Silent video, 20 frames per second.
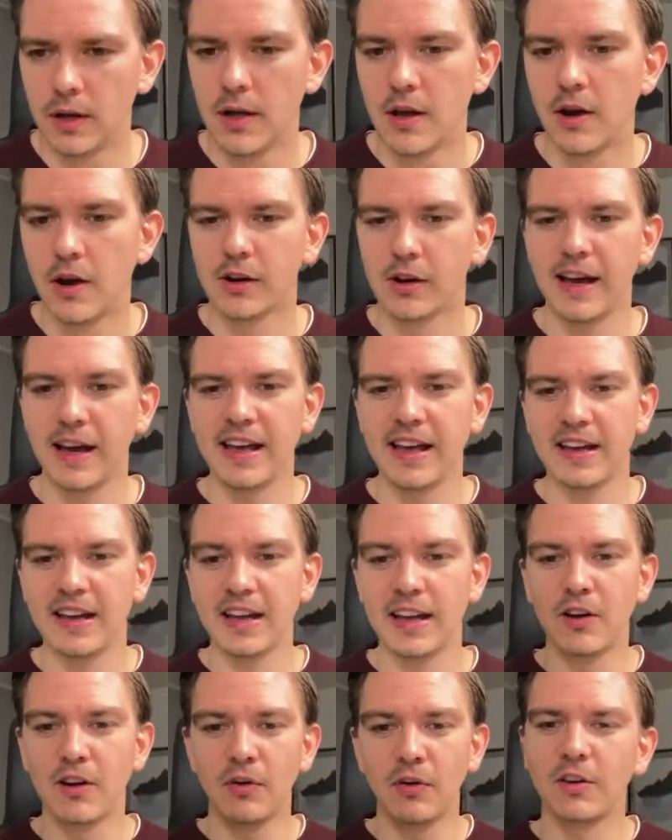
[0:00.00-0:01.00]
Okay, and I
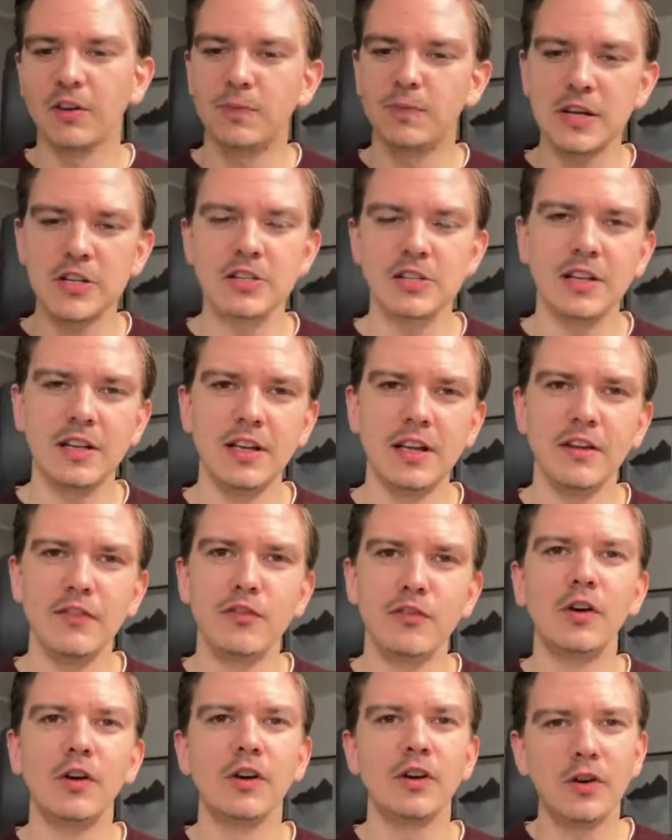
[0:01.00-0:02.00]
know especially if
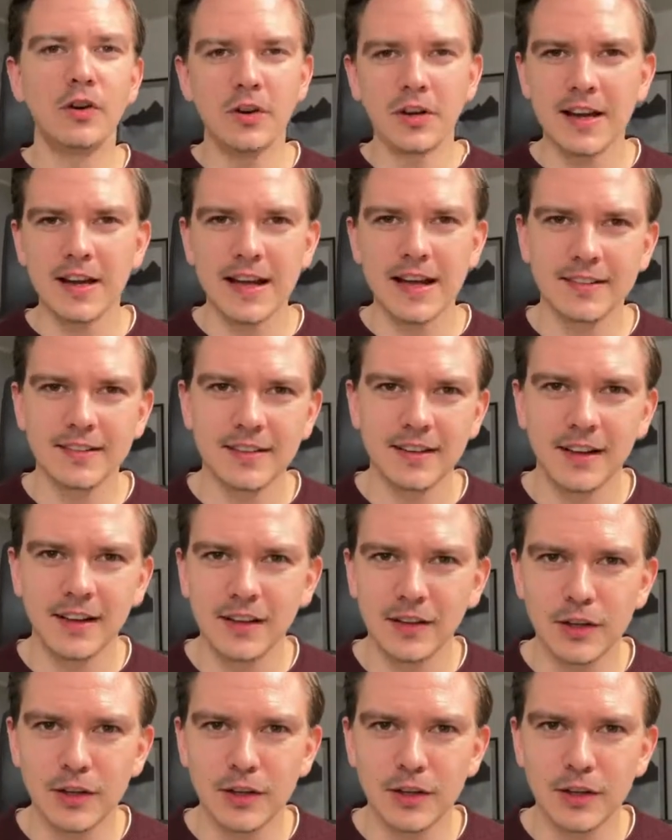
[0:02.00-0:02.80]
you're good in Excel,